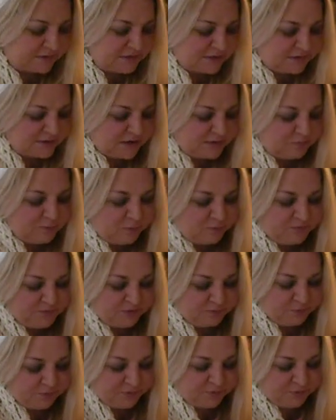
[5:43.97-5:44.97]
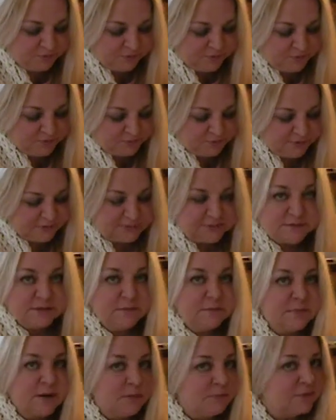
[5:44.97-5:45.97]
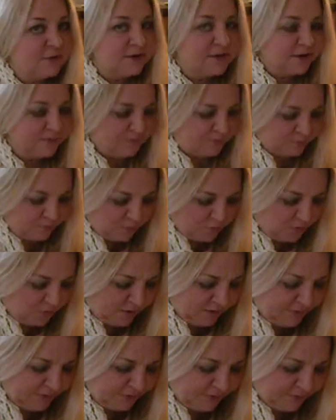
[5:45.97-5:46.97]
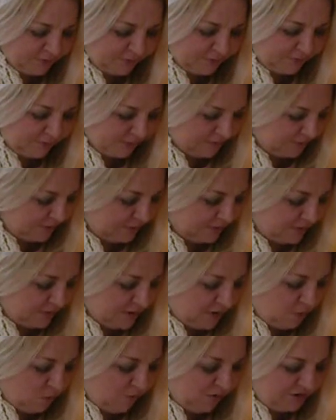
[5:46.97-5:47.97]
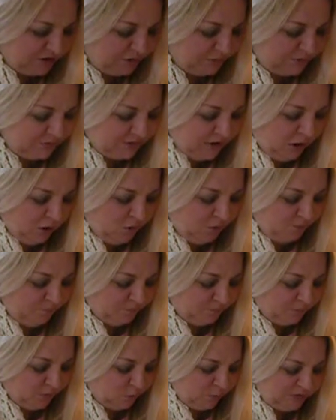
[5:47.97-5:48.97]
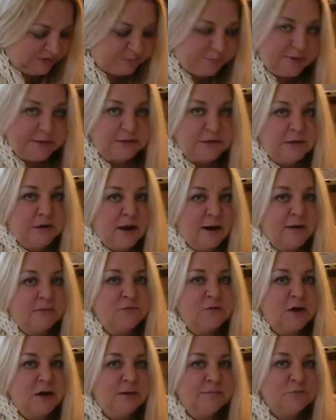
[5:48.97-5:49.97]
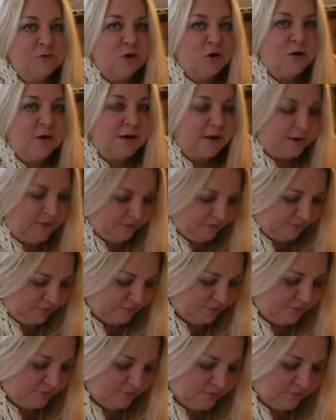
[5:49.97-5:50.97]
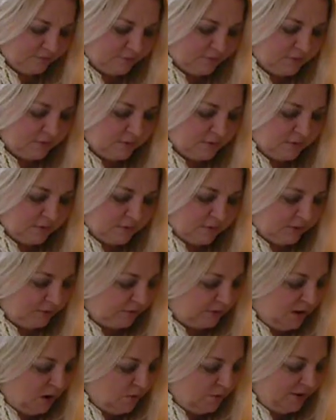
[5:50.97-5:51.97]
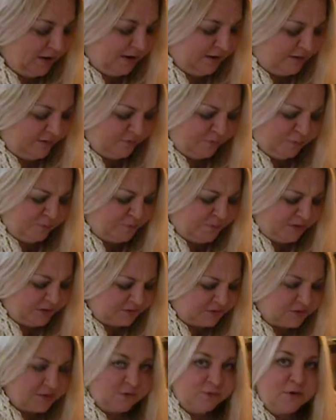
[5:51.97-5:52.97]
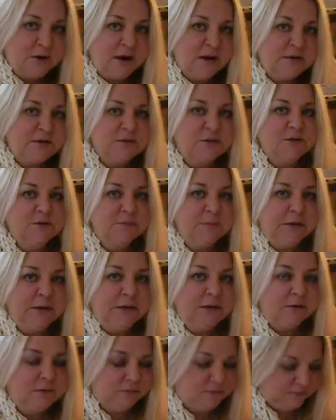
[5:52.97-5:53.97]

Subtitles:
Since I'd moved in with her, it seemed I was never bored. When she was home, we spent a lot of time talking. No one had ever been so nice to me.